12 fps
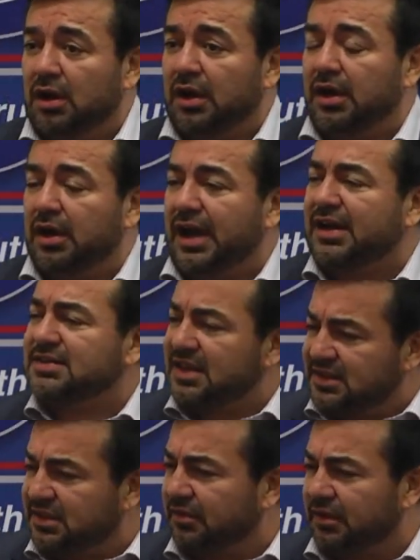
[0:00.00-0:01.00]

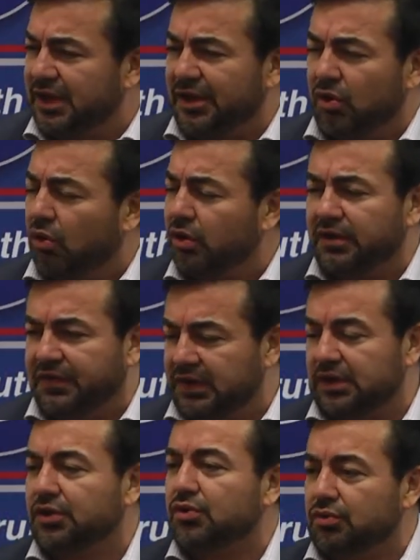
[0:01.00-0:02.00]
excessively and
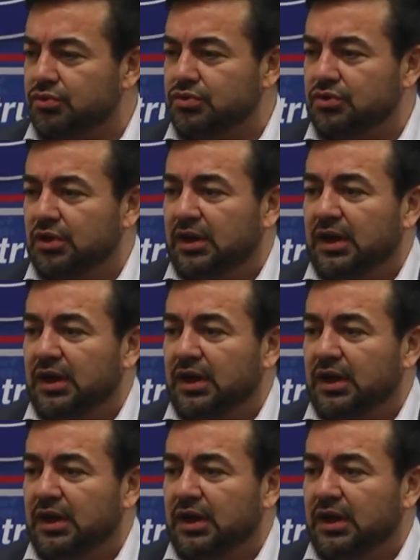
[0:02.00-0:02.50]
horrifically used.